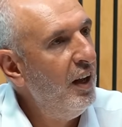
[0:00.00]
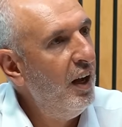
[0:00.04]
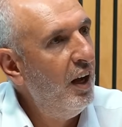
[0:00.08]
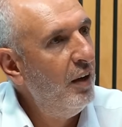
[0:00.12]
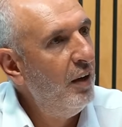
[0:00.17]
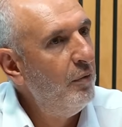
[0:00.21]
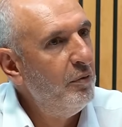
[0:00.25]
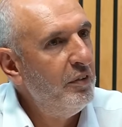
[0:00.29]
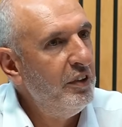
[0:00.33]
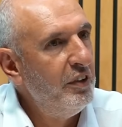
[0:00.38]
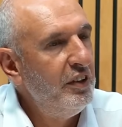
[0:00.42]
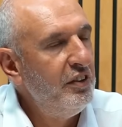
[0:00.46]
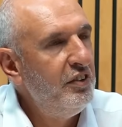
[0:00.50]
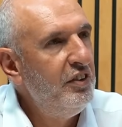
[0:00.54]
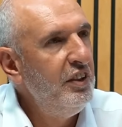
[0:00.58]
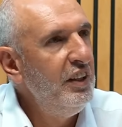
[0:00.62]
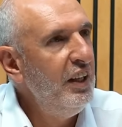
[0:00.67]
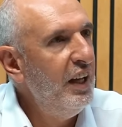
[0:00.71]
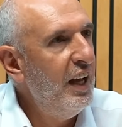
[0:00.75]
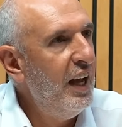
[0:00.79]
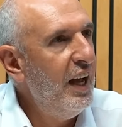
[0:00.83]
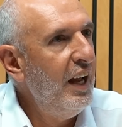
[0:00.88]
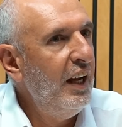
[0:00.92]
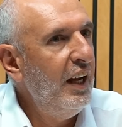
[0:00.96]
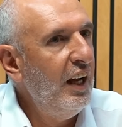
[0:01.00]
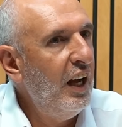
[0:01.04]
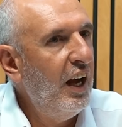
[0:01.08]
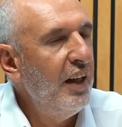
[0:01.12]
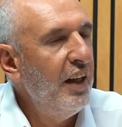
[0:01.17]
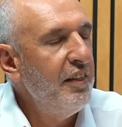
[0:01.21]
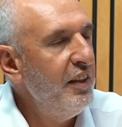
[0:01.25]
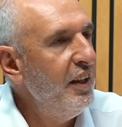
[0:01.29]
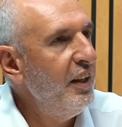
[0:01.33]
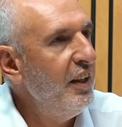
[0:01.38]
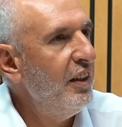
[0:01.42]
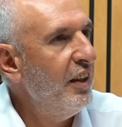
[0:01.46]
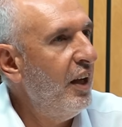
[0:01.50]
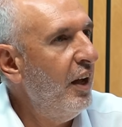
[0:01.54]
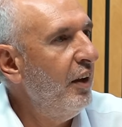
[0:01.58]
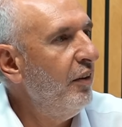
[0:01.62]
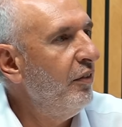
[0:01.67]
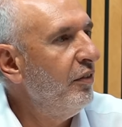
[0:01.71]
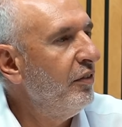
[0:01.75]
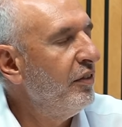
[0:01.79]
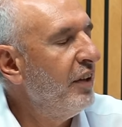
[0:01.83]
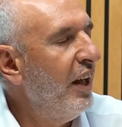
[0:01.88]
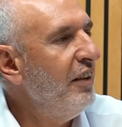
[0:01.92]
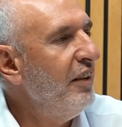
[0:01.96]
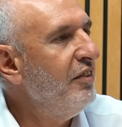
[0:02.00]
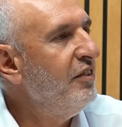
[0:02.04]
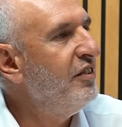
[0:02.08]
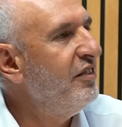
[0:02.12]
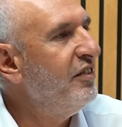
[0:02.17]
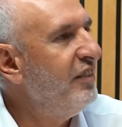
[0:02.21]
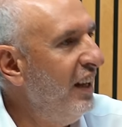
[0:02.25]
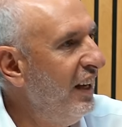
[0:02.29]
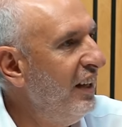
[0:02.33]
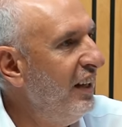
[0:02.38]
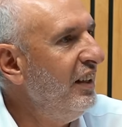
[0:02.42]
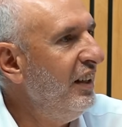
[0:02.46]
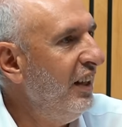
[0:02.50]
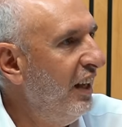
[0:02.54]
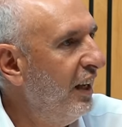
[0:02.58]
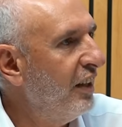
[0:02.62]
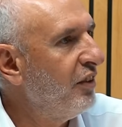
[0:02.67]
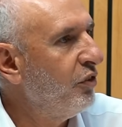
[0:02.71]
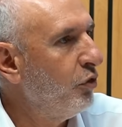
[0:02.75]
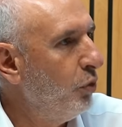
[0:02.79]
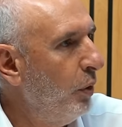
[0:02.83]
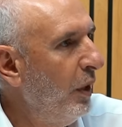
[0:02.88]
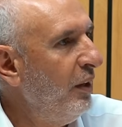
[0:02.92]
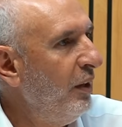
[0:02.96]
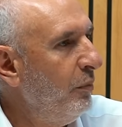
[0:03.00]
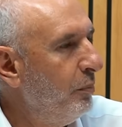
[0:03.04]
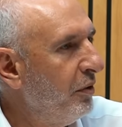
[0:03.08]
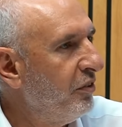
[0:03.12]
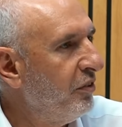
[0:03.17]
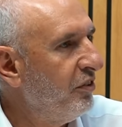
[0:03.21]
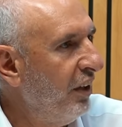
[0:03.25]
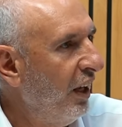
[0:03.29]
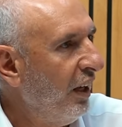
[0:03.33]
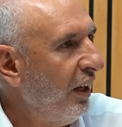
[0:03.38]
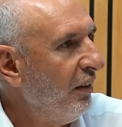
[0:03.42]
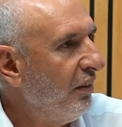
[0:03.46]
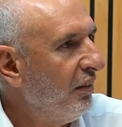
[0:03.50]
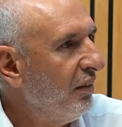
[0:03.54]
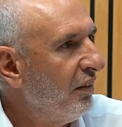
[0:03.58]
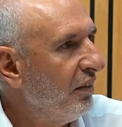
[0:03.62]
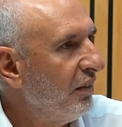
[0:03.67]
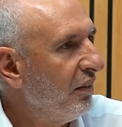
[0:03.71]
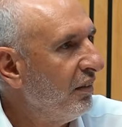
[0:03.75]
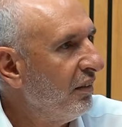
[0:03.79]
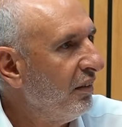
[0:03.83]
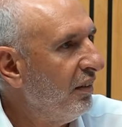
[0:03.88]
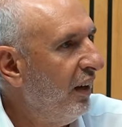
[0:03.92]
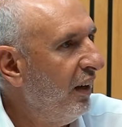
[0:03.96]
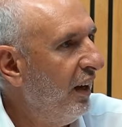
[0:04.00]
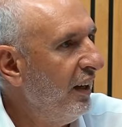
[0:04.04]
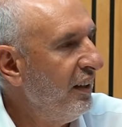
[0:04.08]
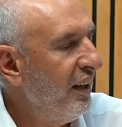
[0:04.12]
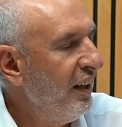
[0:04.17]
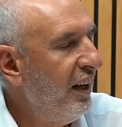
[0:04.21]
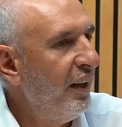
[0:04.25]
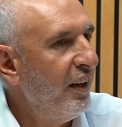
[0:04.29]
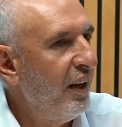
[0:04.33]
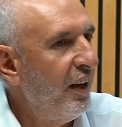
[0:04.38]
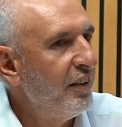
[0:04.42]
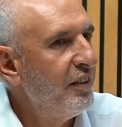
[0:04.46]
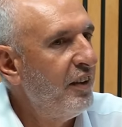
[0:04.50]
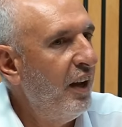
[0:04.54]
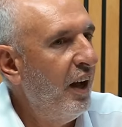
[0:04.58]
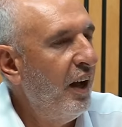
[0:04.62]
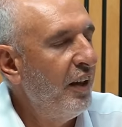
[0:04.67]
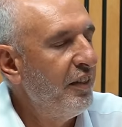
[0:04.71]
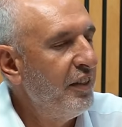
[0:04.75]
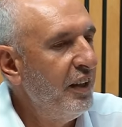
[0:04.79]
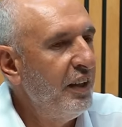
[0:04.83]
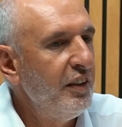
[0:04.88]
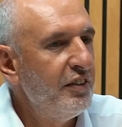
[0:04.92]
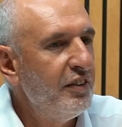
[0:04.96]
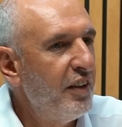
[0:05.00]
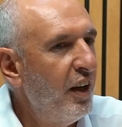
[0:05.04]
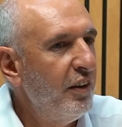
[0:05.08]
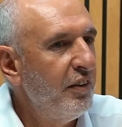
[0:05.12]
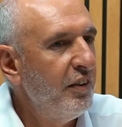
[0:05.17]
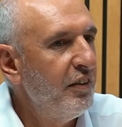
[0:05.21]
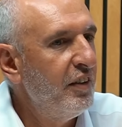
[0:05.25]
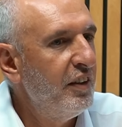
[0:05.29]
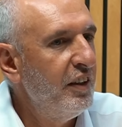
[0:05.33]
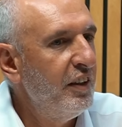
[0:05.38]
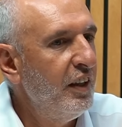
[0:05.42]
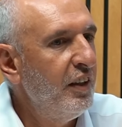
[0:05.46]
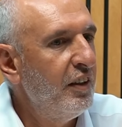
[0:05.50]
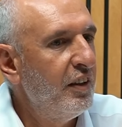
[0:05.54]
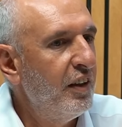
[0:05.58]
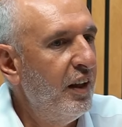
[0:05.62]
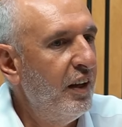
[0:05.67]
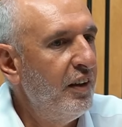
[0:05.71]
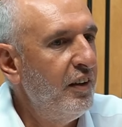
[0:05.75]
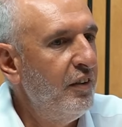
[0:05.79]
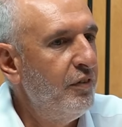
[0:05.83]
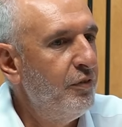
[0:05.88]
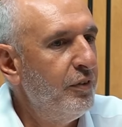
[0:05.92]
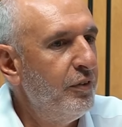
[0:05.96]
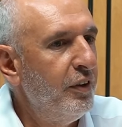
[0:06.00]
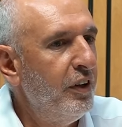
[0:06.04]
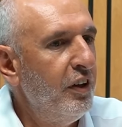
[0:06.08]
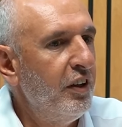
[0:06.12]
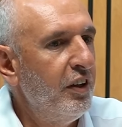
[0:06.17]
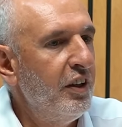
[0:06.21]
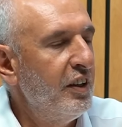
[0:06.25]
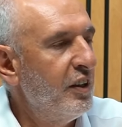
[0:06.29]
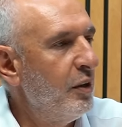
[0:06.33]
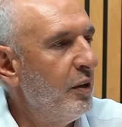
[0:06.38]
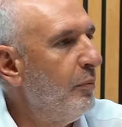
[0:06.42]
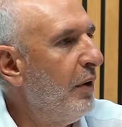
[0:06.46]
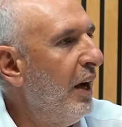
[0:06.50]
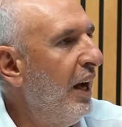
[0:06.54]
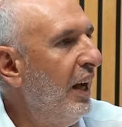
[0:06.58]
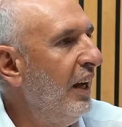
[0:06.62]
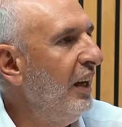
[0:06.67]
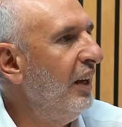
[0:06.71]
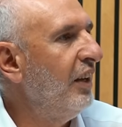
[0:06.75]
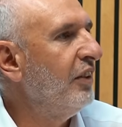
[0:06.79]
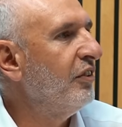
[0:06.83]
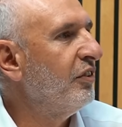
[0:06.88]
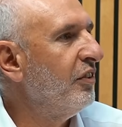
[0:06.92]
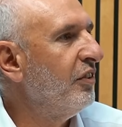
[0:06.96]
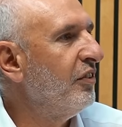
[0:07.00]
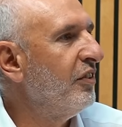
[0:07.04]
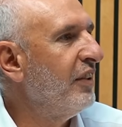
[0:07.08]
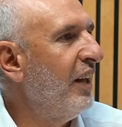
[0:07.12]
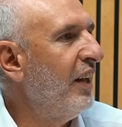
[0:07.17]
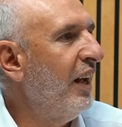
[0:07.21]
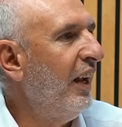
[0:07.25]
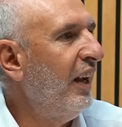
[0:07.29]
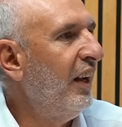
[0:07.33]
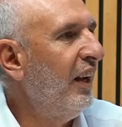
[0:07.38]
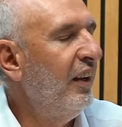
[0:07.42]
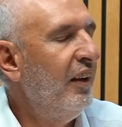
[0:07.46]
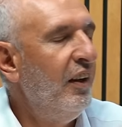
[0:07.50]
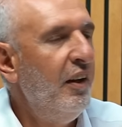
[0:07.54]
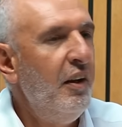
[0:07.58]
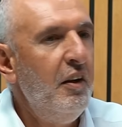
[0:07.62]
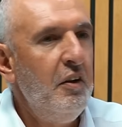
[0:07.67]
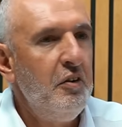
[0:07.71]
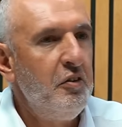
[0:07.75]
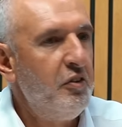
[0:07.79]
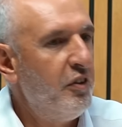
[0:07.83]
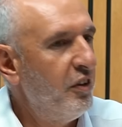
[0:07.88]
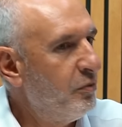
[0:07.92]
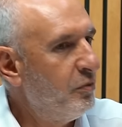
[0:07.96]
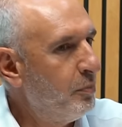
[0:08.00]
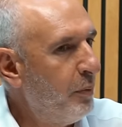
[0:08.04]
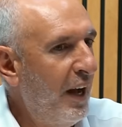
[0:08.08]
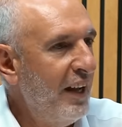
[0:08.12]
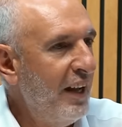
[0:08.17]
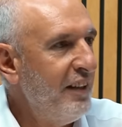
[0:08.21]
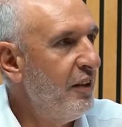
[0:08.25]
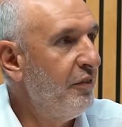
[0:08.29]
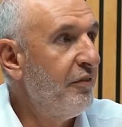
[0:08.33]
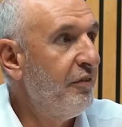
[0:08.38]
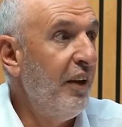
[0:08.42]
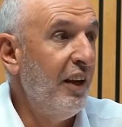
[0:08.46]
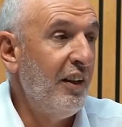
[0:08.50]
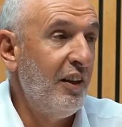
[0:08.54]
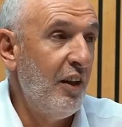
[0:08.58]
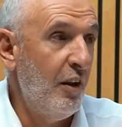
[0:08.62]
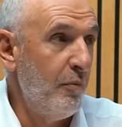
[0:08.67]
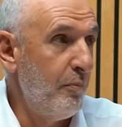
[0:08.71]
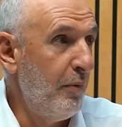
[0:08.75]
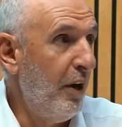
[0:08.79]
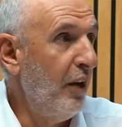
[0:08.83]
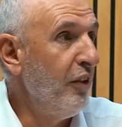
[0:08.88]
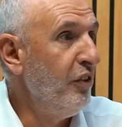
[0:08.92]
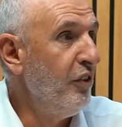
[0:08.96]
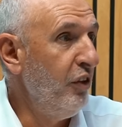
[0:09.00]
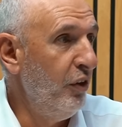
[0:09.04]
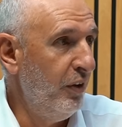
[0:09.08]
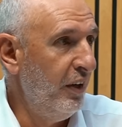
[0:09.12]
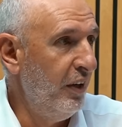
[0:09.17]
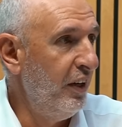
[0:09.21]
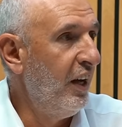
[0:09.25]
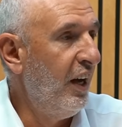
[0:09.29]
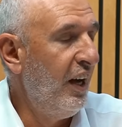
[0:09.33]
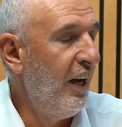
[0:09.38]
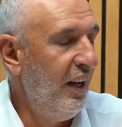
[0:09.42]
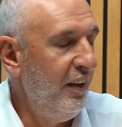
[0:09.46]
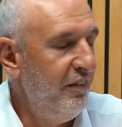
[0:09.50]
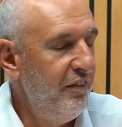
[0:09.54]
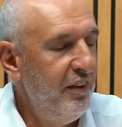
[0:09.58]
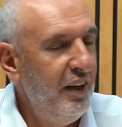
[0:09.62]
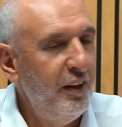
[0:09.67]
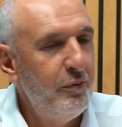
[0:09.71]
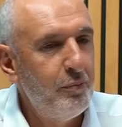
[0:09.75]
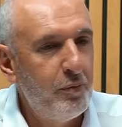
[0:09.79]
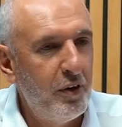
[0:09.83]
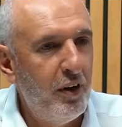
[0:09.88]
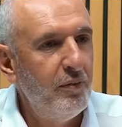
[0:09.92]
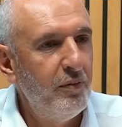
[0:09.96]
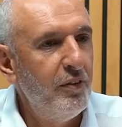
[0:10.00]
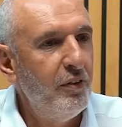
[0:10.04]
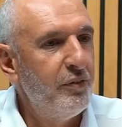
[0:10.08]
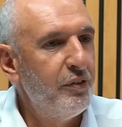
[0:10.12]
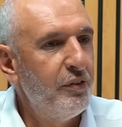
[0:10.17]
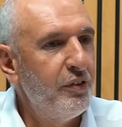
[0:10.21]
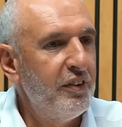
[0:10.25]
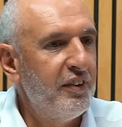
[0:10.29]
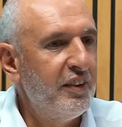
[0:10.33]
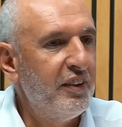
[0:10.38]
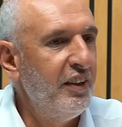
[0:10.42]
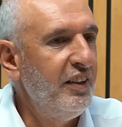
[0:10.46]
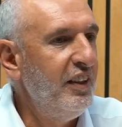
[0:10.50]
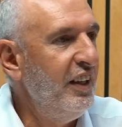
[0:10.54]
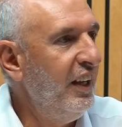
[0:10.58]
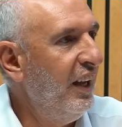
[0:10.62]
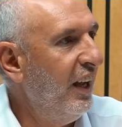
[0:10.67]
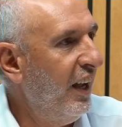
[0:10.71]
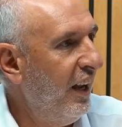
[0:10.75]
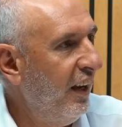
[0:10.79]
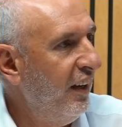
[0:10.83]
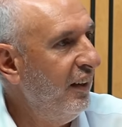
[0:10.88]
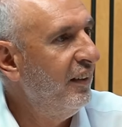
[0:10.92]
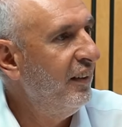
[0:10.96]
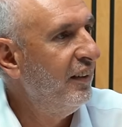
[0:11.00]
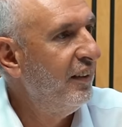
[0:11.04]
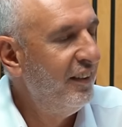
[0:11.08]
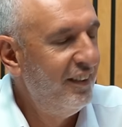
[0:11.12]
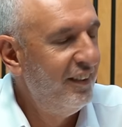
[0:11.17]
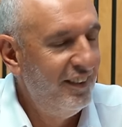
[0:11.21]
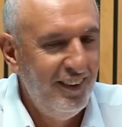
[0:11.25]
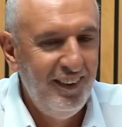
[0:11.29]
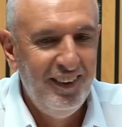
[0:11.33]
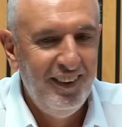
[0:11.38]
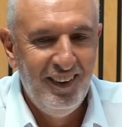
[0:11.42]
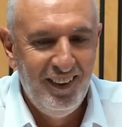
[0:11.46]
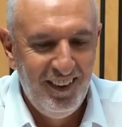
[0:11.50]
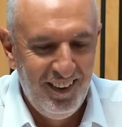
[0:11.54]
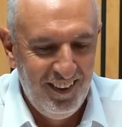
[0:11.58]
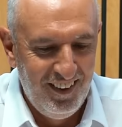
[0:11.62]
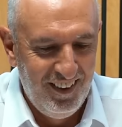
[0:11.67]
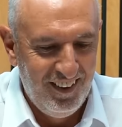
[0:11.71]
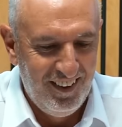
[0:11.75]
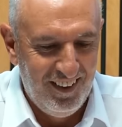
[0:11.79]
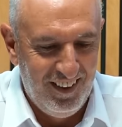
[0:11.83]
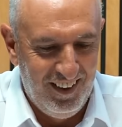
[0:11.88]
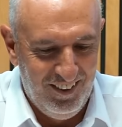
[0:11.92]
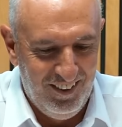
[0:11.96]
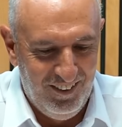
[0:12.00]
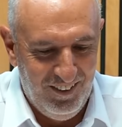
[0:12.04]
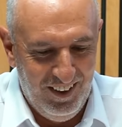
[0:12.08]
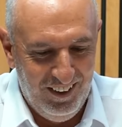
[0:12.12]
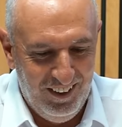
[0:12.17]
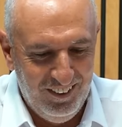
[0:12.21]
DA, I think they steady at 20%, right? And I don't think that if you look at the by-elections, they, despite the fact that both you and I have had problems with the DA, well